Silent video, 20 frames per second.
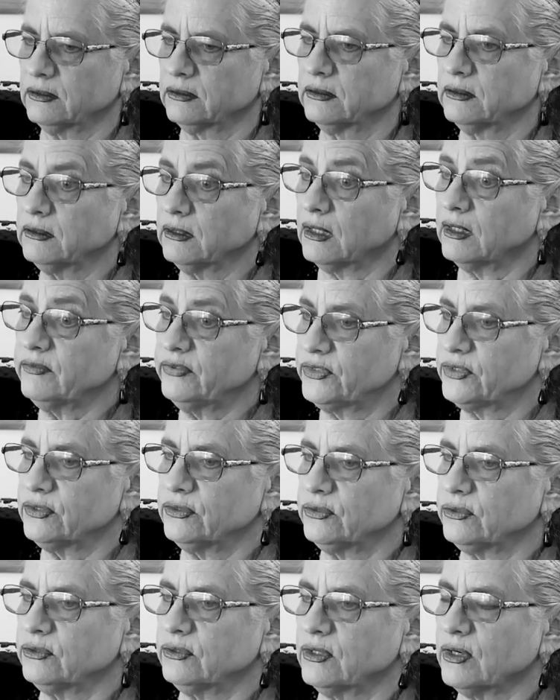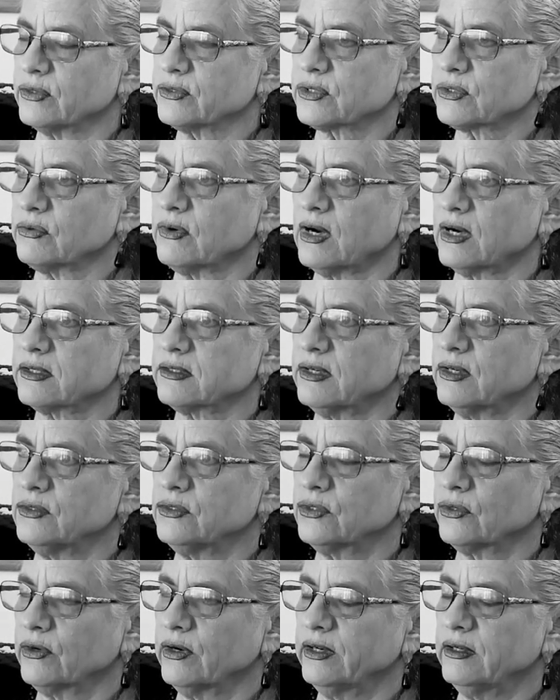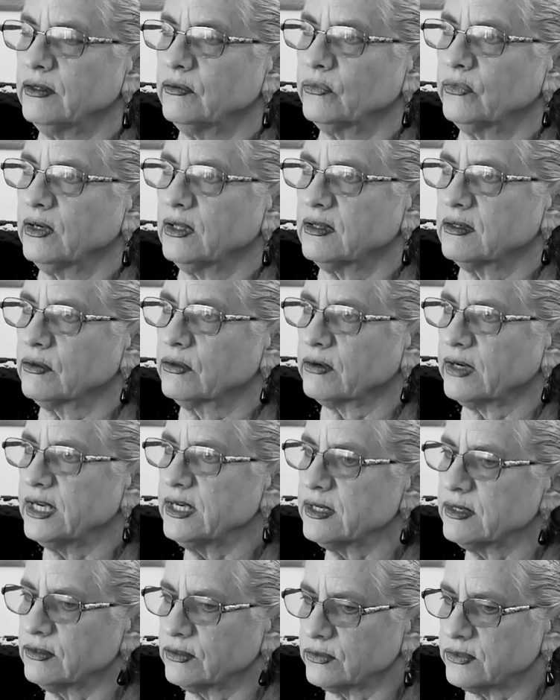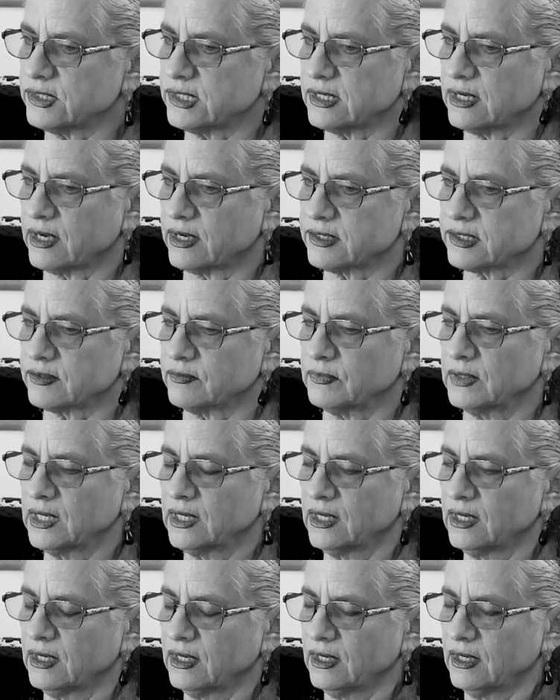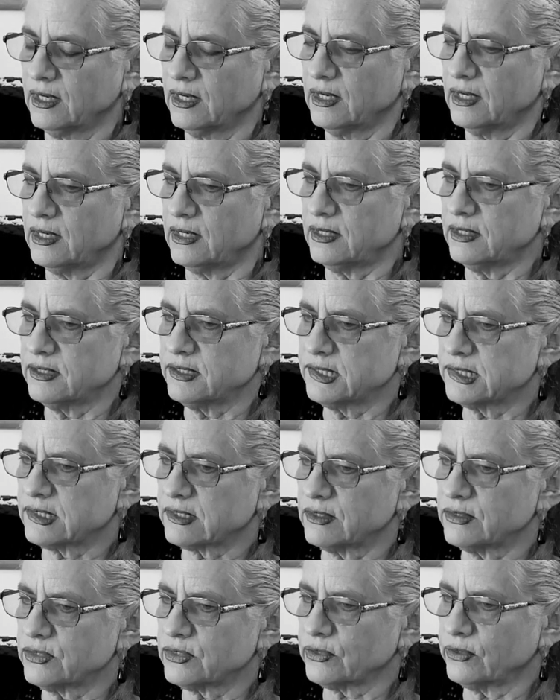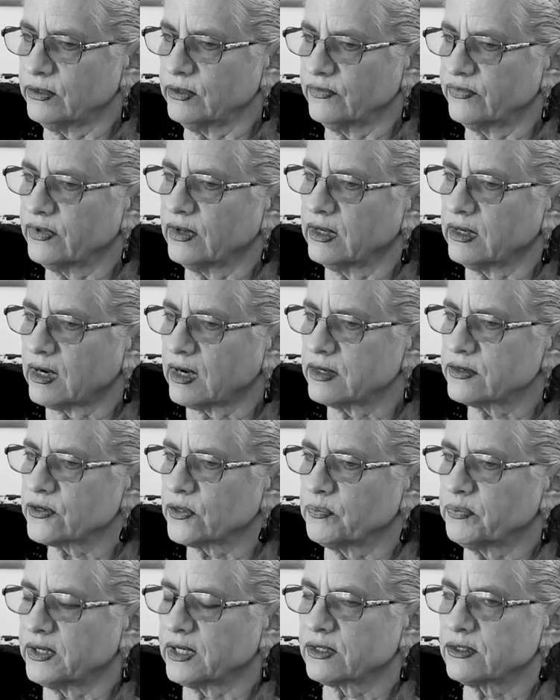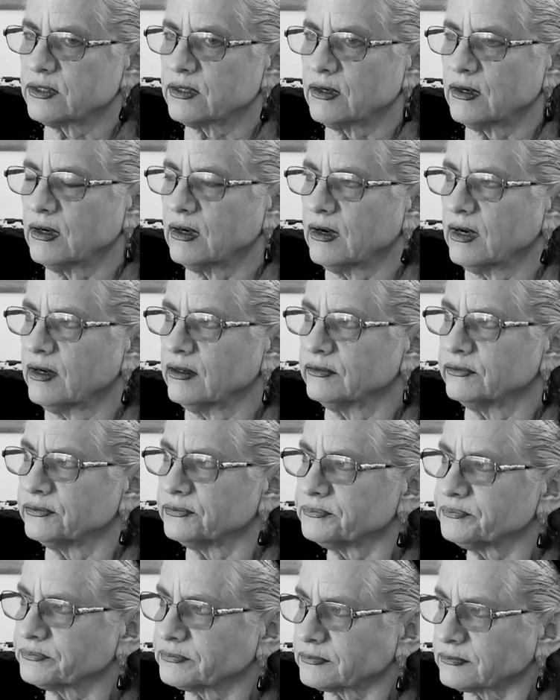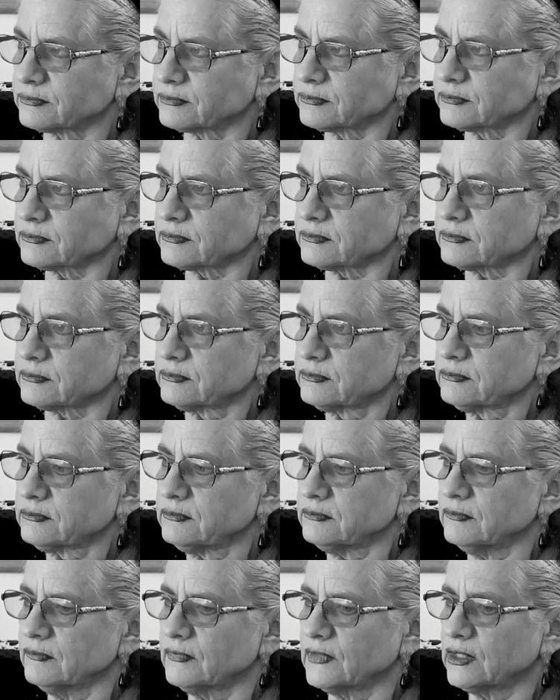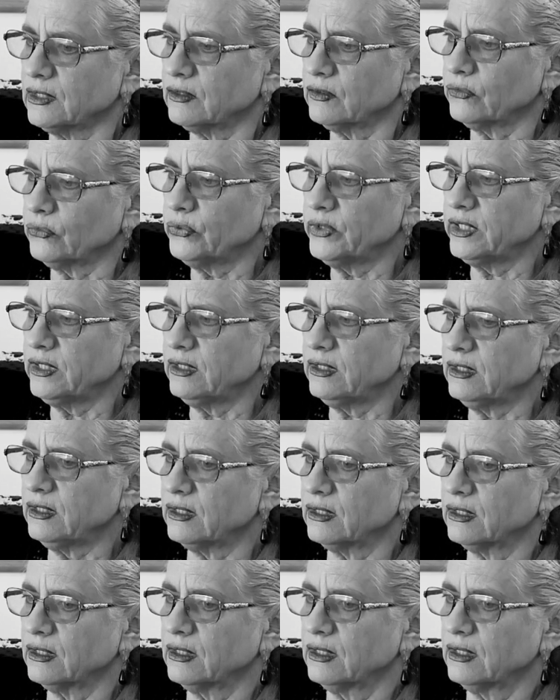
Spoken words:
love to do ghost walks and join in with great enthusiasm is a sort of the larger picture of we